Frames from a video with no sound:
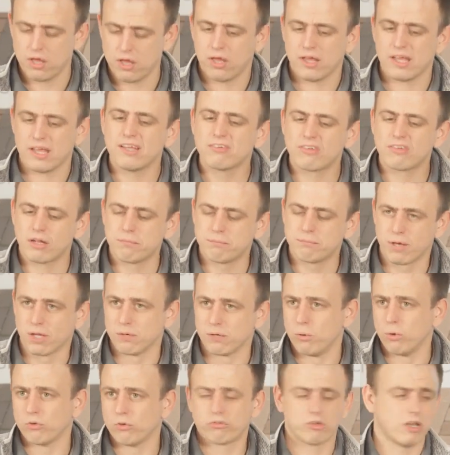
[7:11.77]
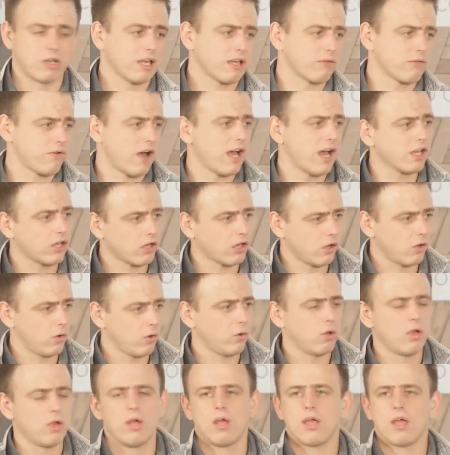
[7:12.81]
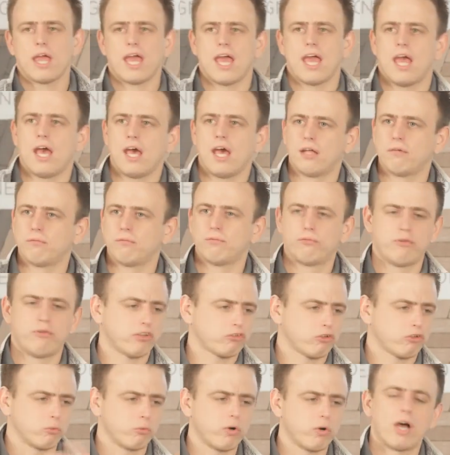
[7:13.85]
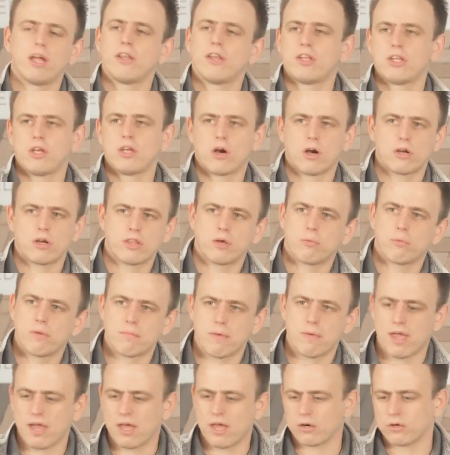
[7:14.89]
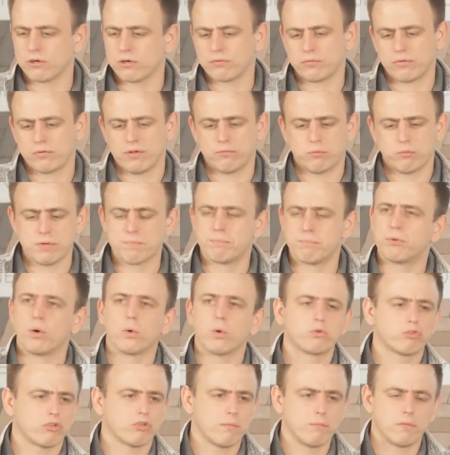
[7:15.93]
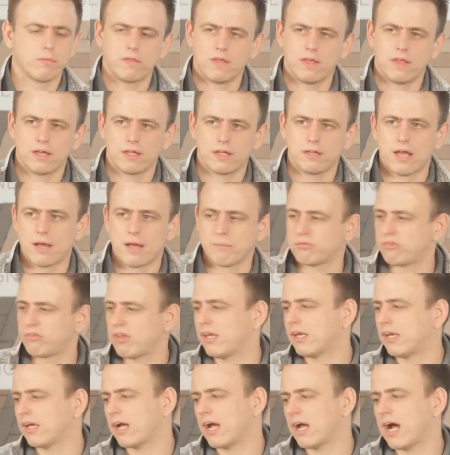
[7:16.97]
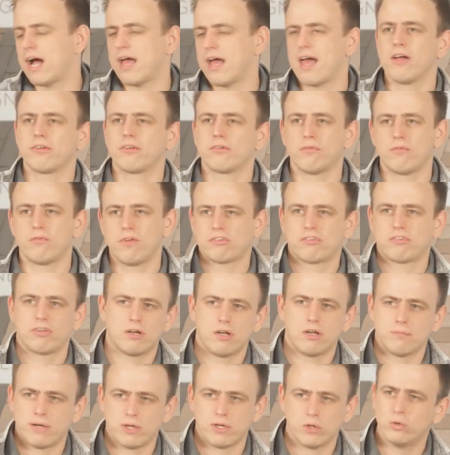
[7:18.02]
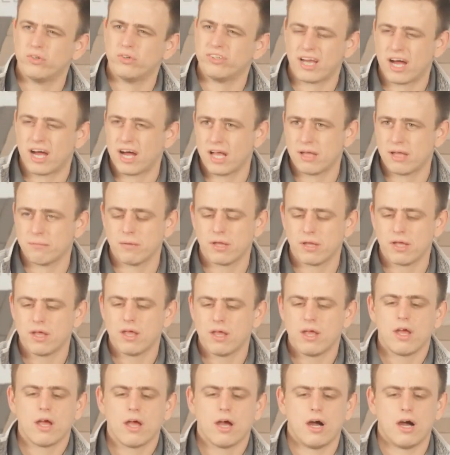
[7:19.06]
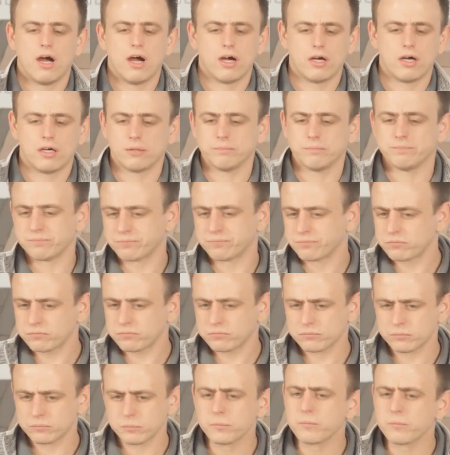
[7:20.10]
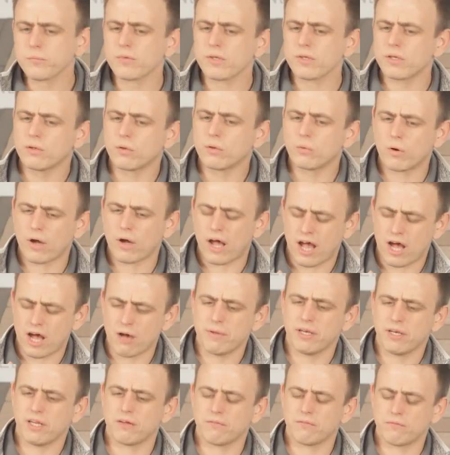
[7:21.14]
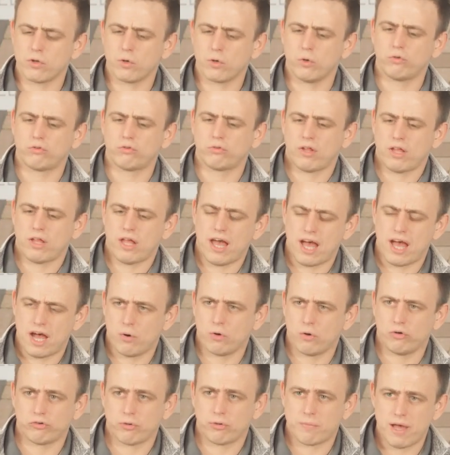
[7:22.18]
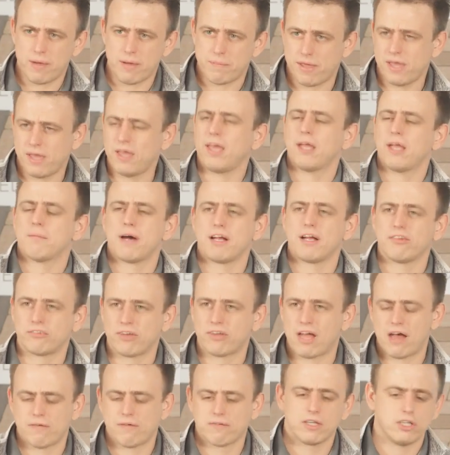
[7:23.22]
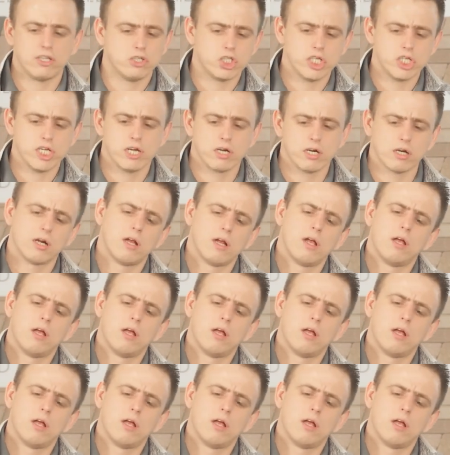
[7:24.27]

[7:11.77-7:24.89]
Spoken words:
is unbillable. So like if I go and fix a rut in the yard that we made, or if we broke something and I'm sending a guy out to fix it on my own dime, how many of those hours am I paying my staff each year?